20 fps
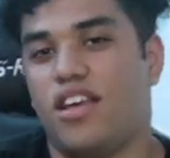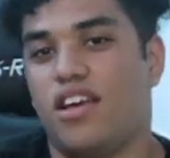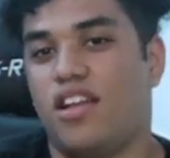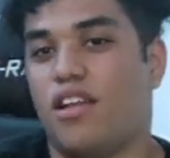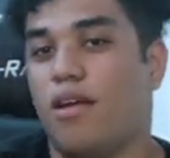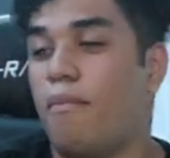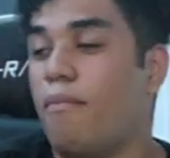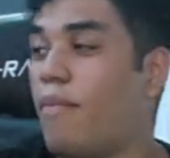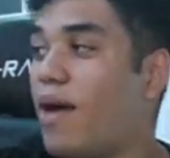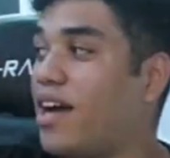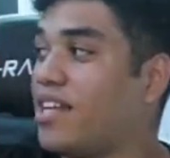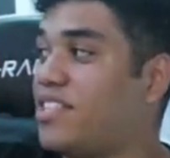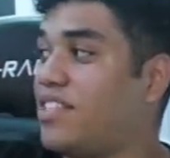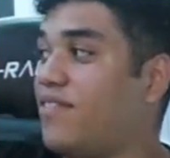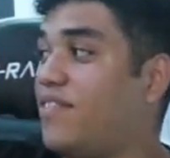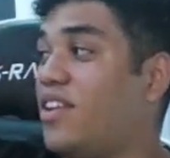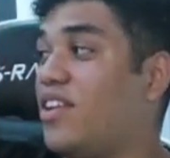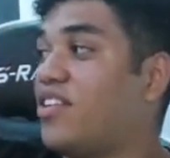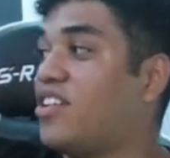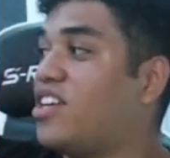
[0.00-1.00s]
An unboxing
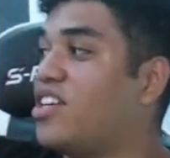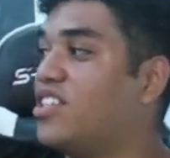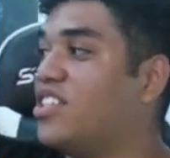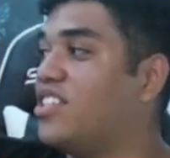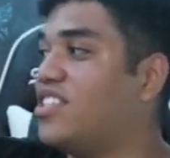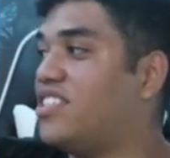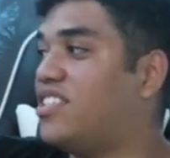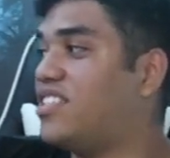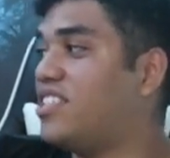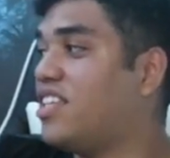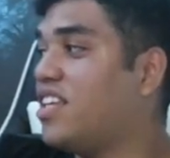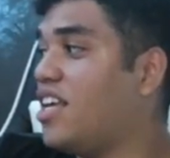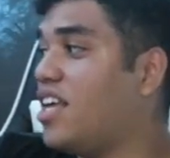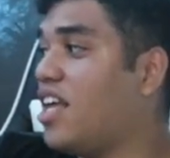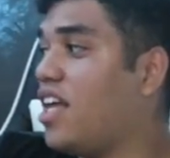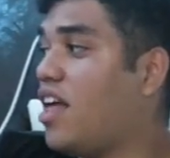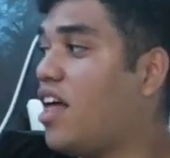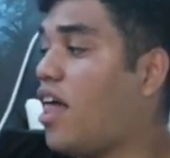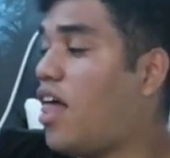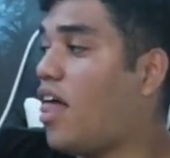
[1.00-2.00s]
video because
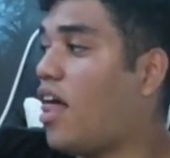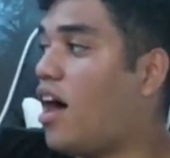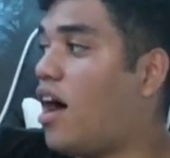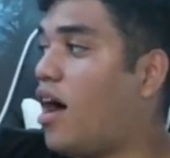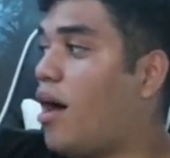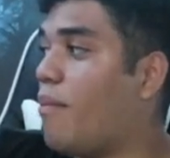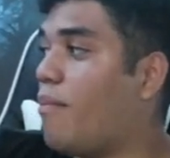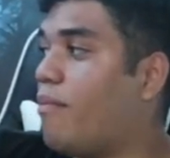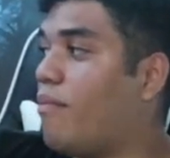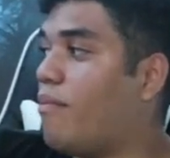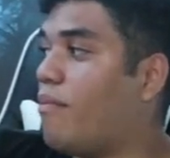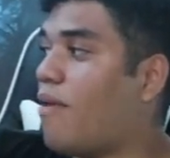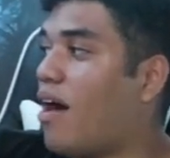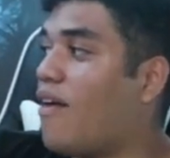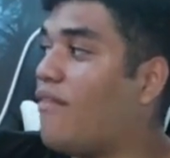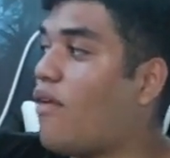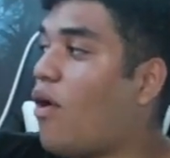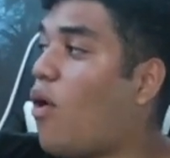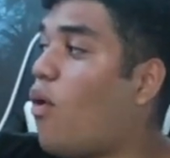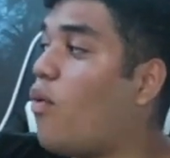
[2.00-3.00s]

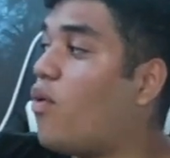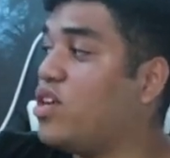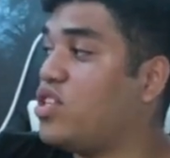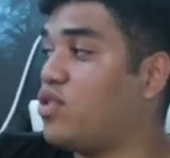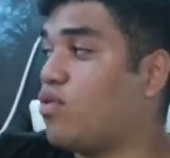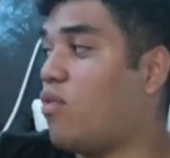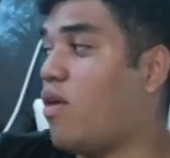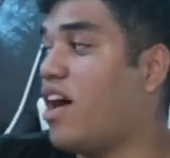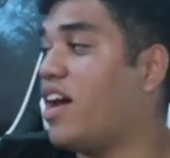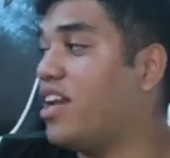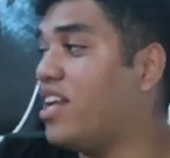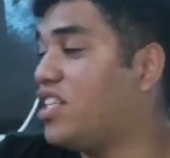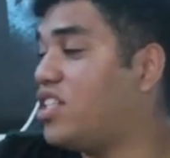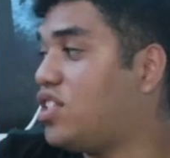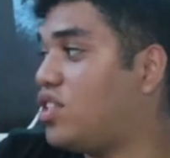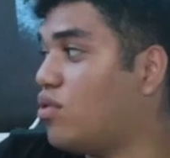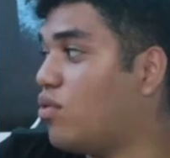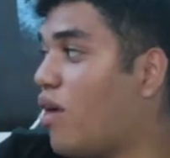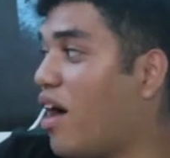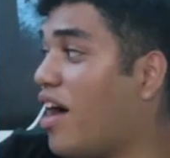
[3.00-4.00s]
I've always wanted
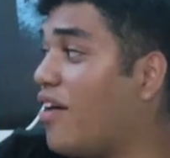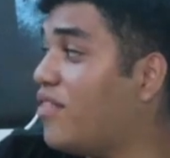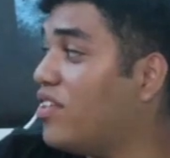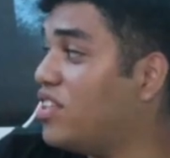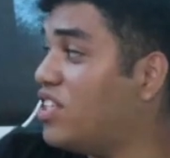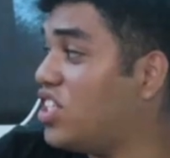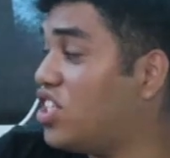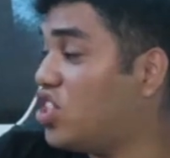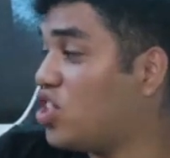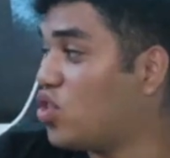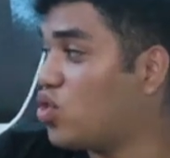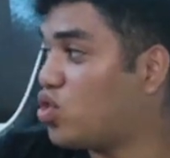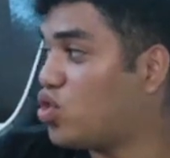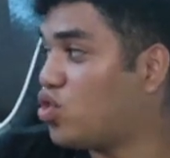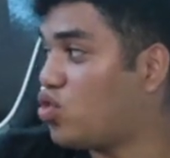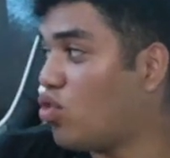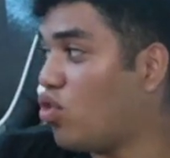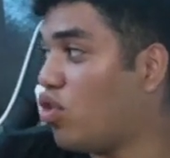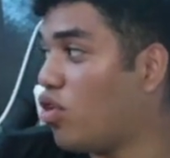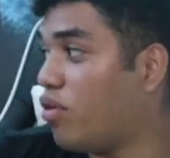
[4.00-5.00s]
to have a
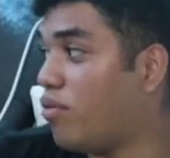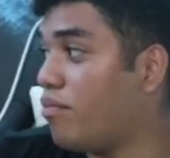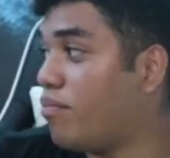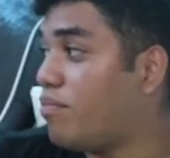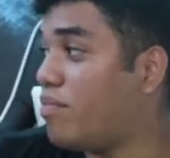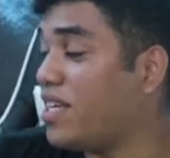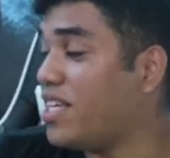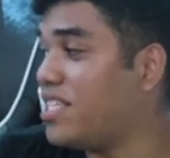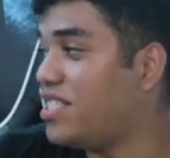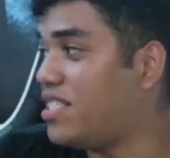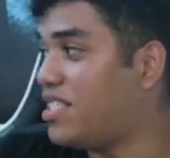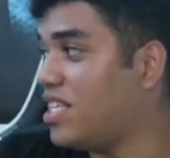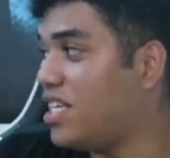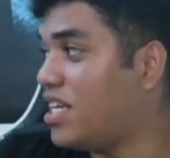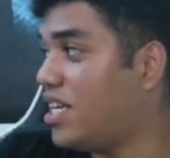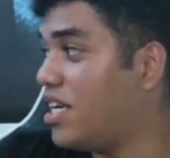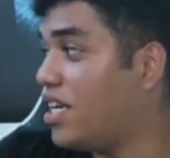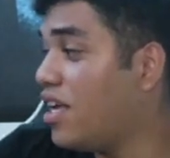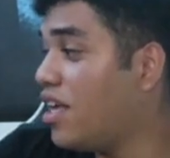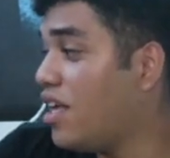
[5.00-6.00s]
Digitalstorm
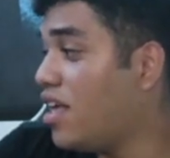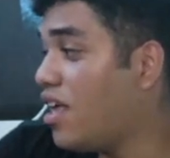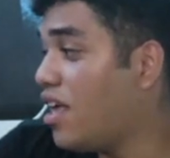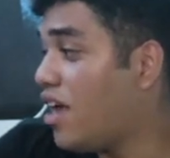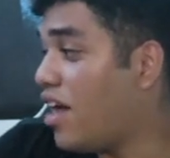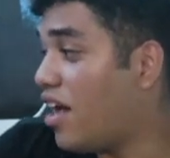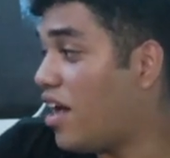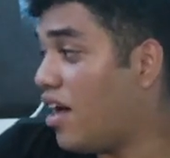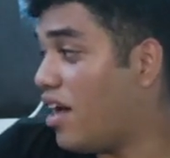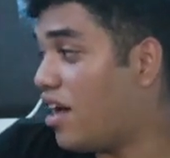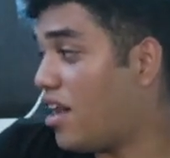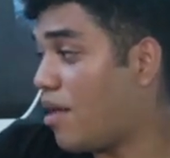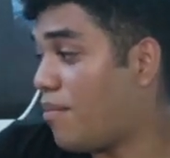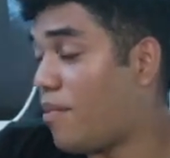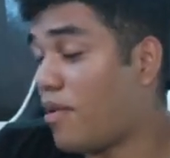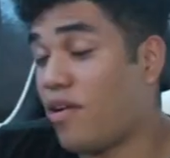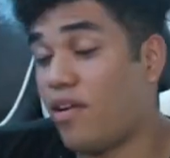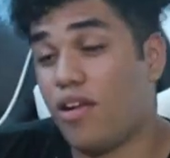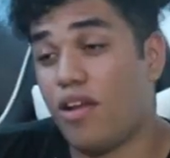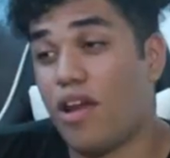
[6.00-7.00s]
PC, and
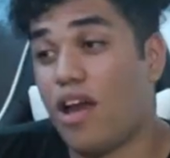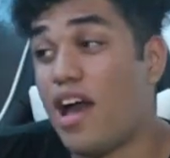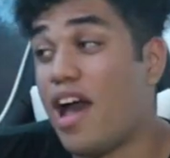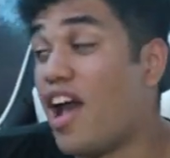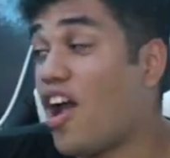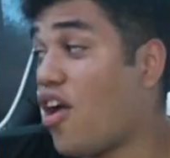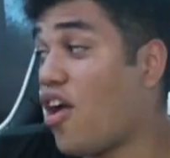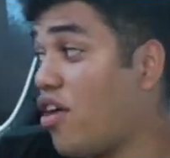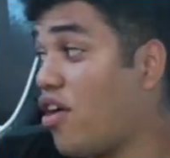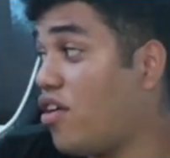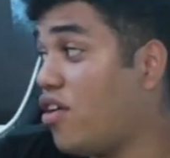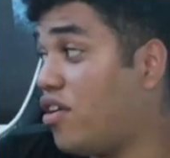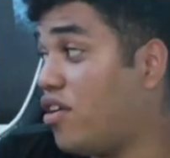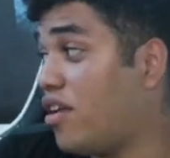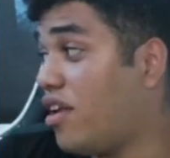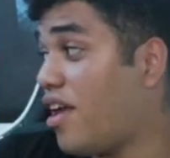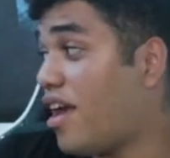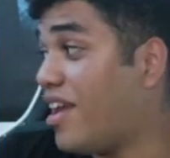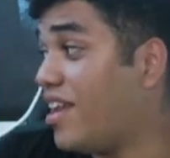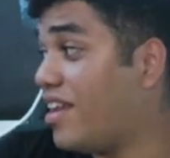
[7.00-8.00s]
apparently I heard
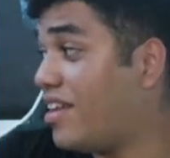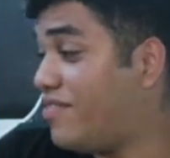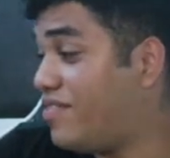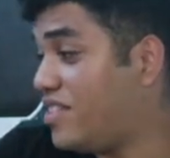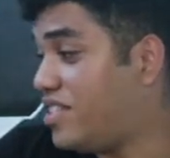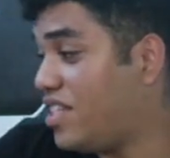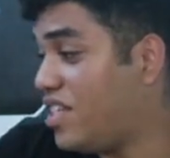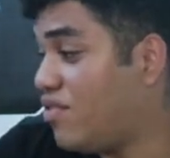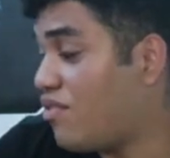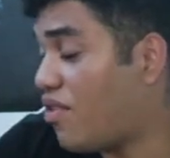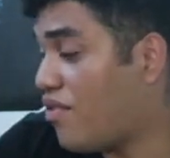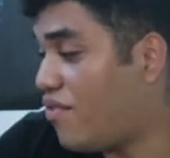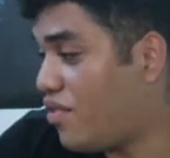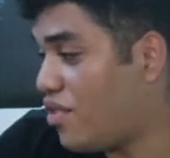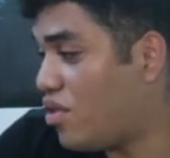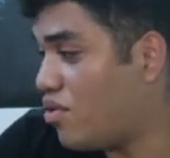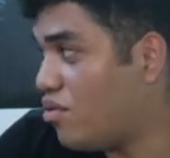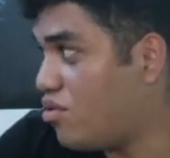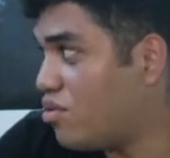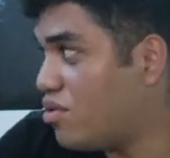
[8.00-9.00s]
and I've seen
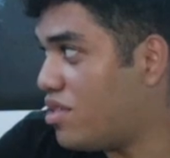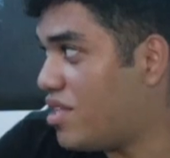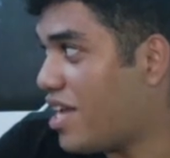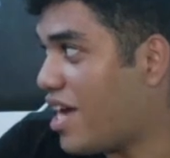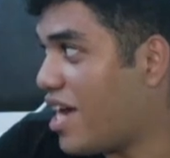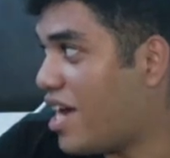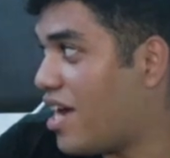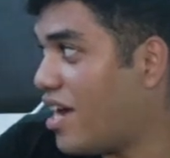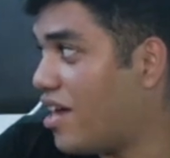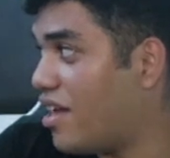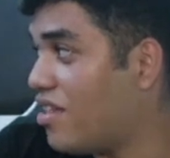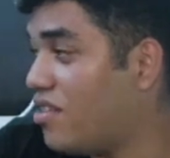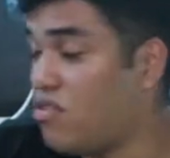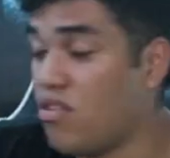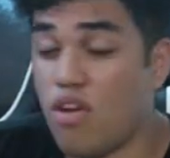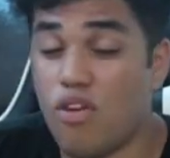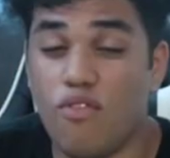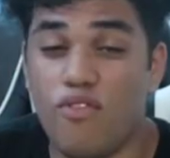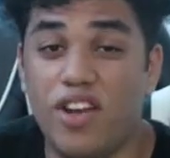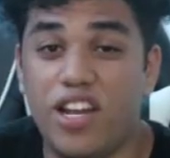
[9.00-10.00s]
reviews that
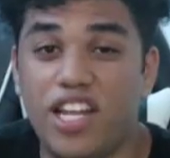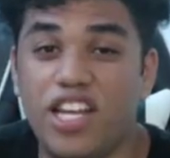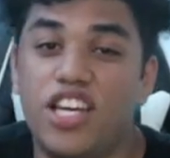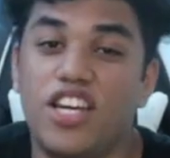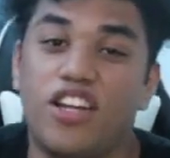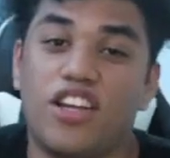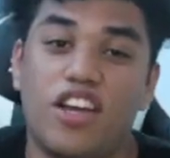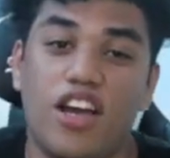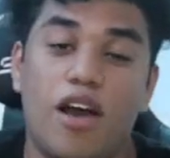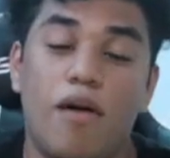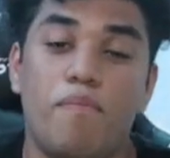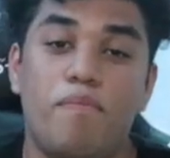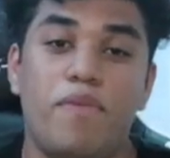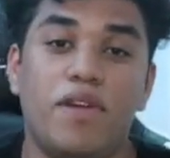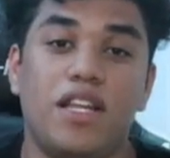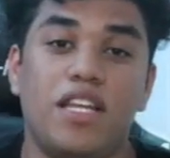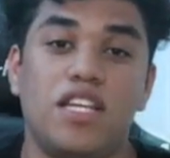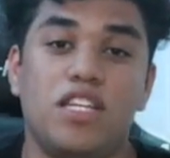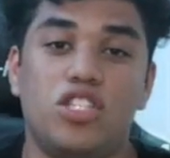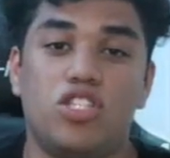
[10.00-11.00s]
they're a really good
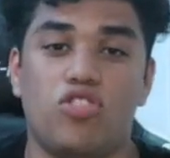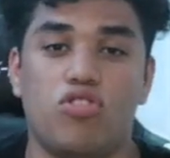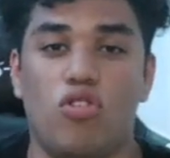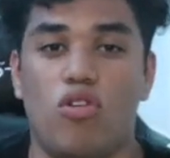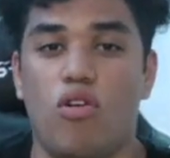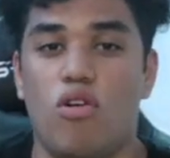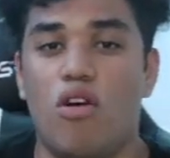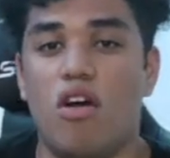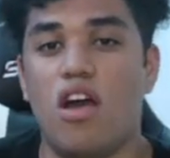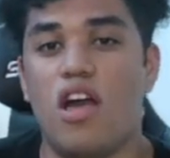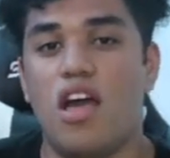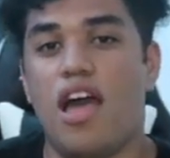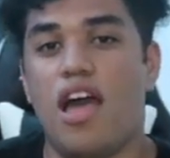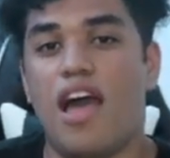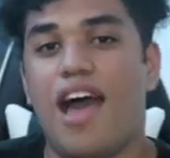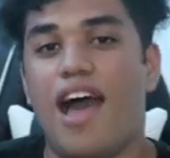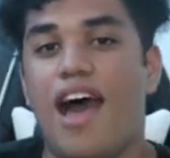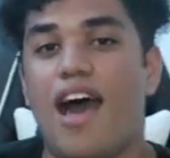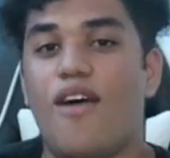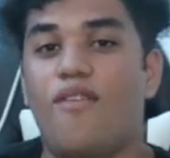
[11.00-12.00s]
company, so
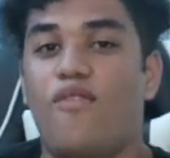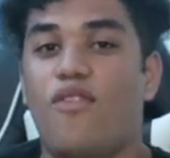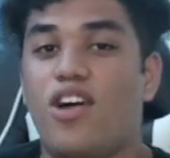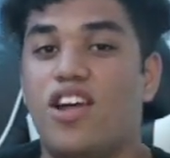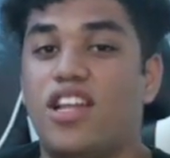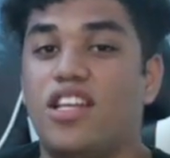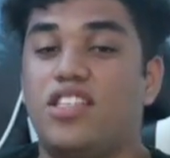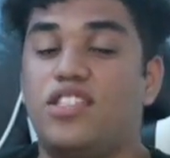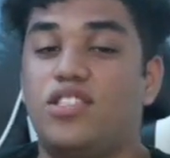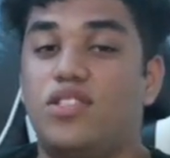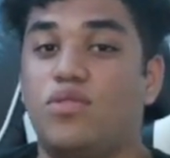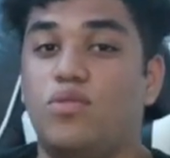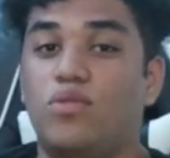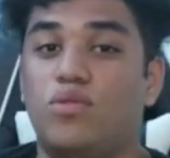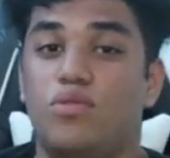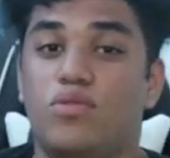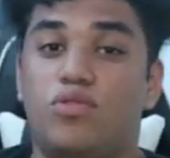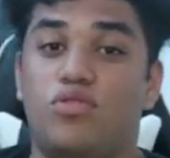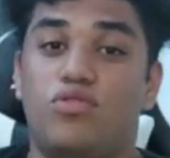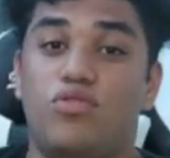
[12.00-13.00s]
I've wanted
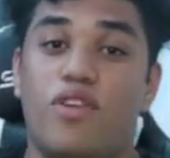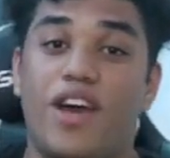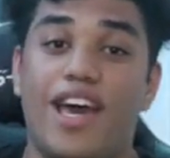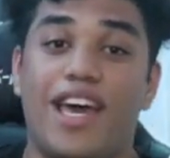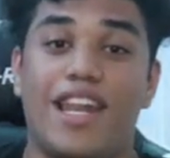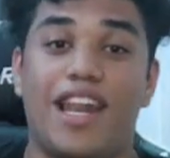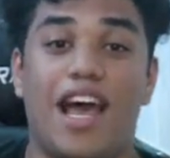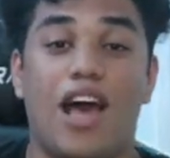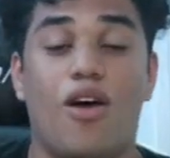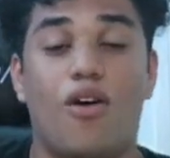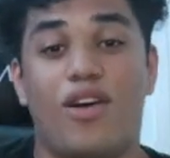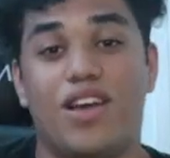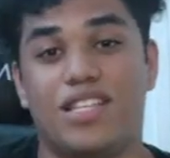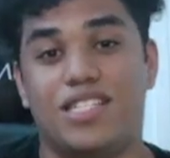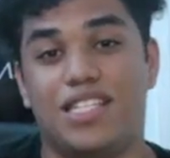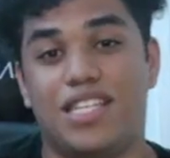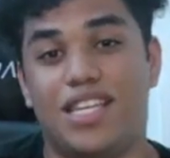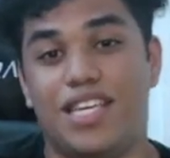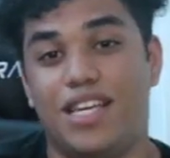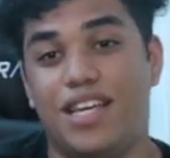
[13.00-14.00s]
to try it out and
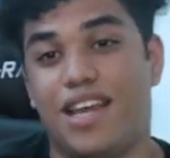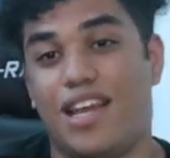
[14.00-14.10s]
see.